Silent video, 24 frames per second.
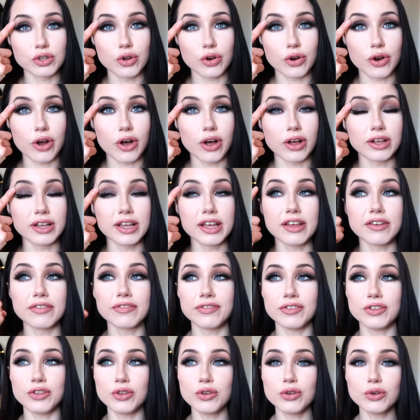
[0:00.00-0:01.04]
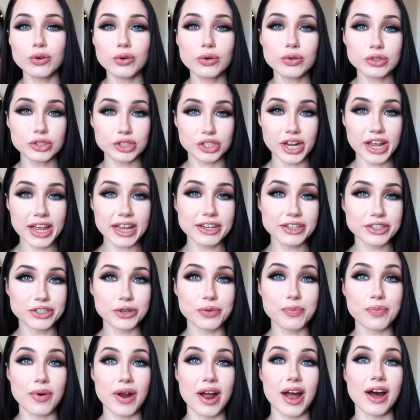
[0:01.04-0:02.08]
Girl, if you change
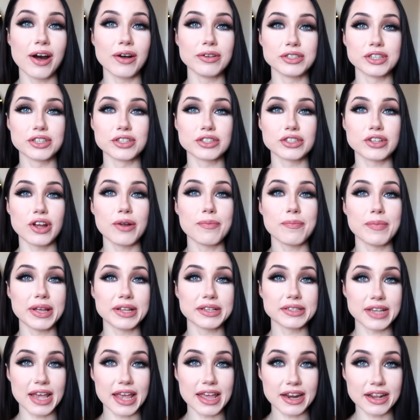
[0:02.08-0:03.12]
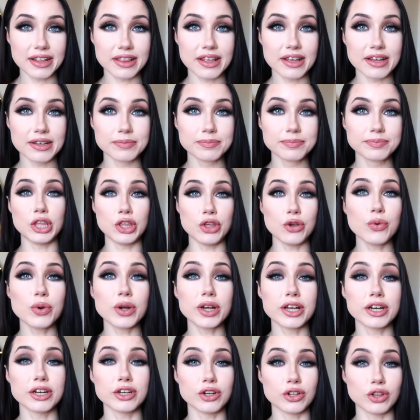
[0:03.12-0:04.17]
your brows and start maintaining them, you are
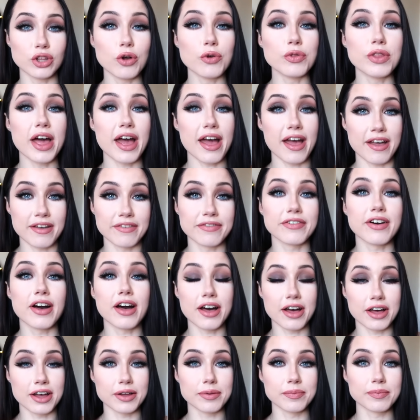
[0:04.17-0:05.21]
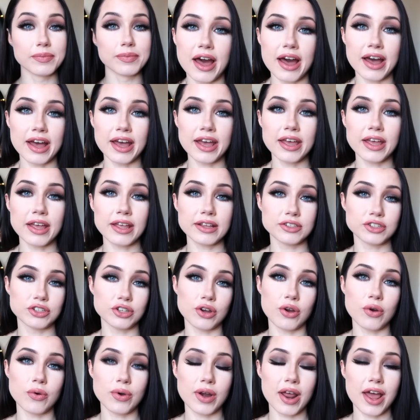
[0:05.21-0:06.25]
gonna glow the F up. I
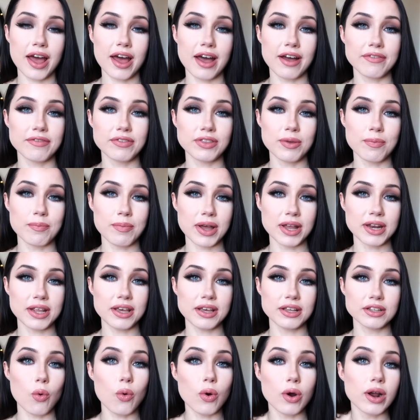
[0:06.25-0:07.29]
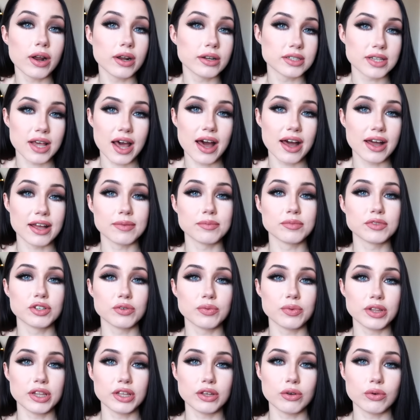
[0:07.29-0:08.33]
don't have the money or time to
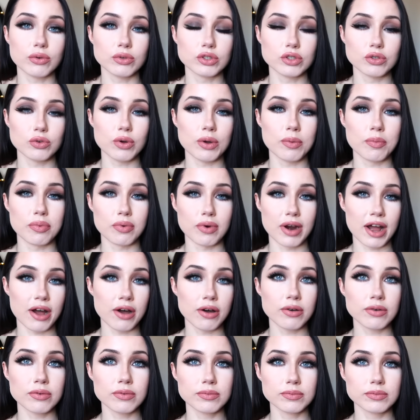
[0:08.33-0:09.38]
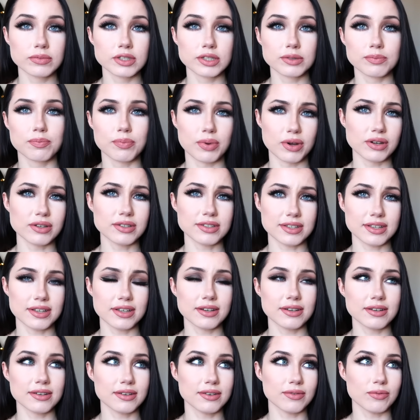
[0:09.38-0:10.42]
really go to a brow
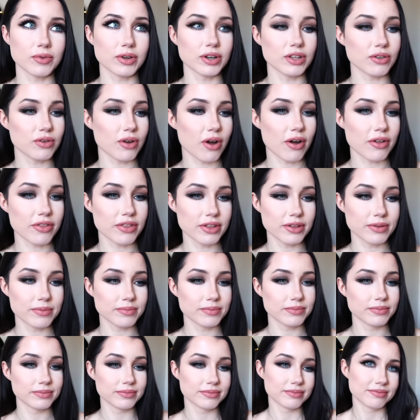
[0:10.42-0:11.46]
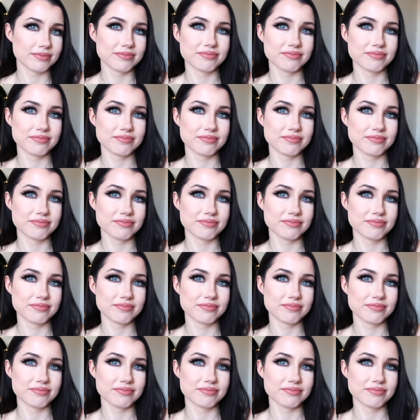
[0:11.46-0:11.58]
person. What do you call them?